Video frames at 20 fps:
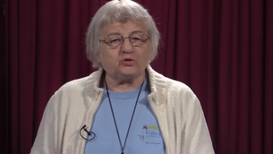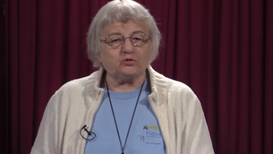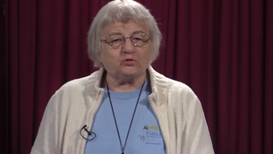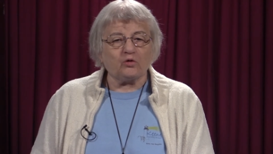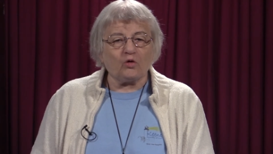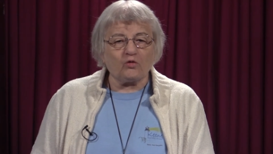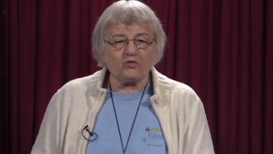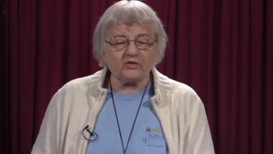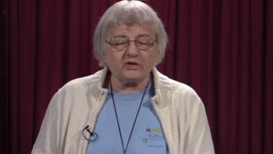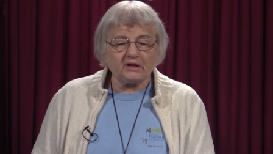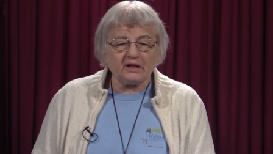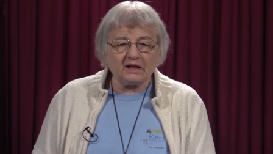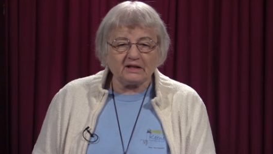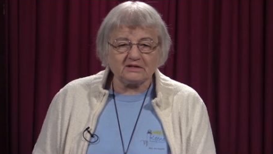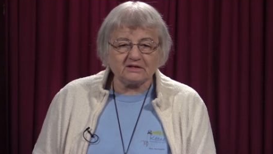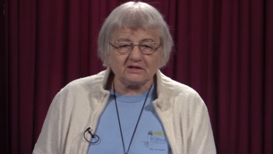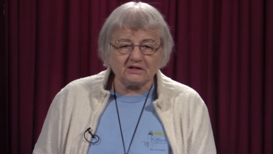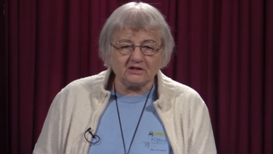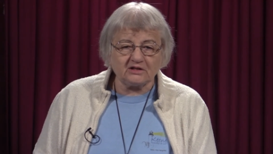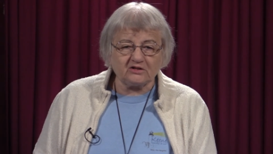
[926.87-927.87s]
to know that our
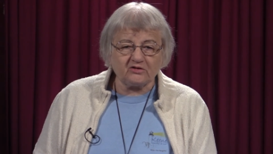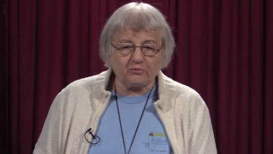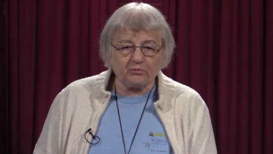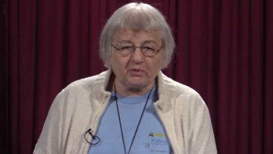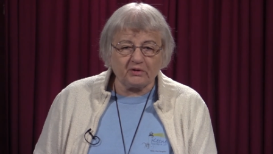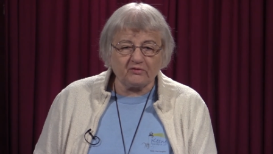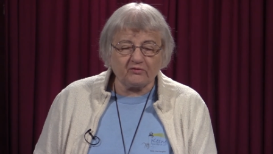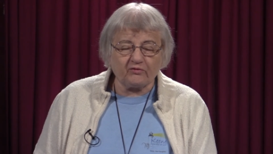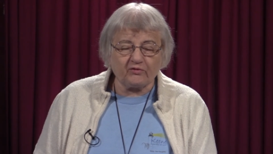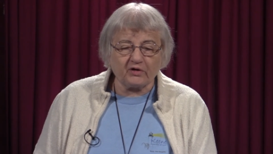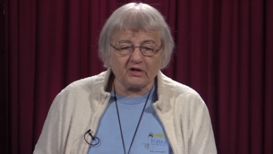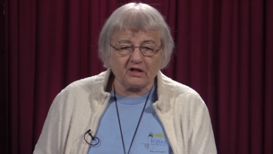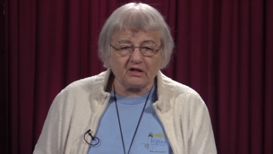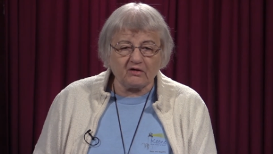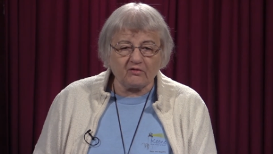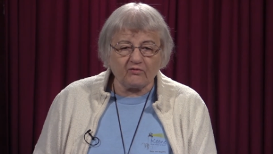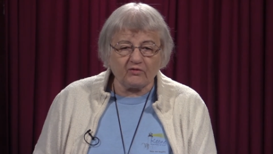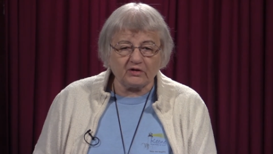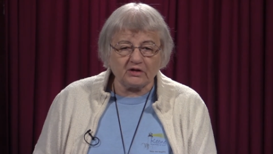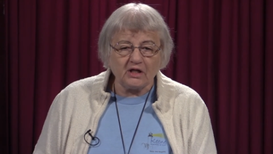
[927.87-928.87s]
sins have been
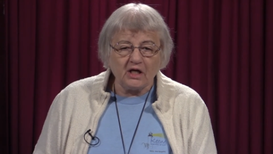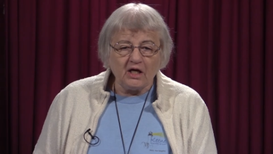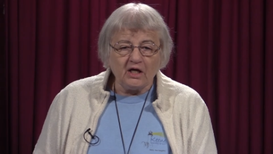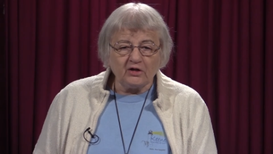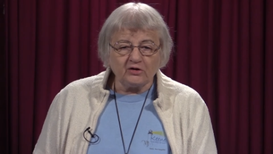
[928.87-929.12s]
forgiven,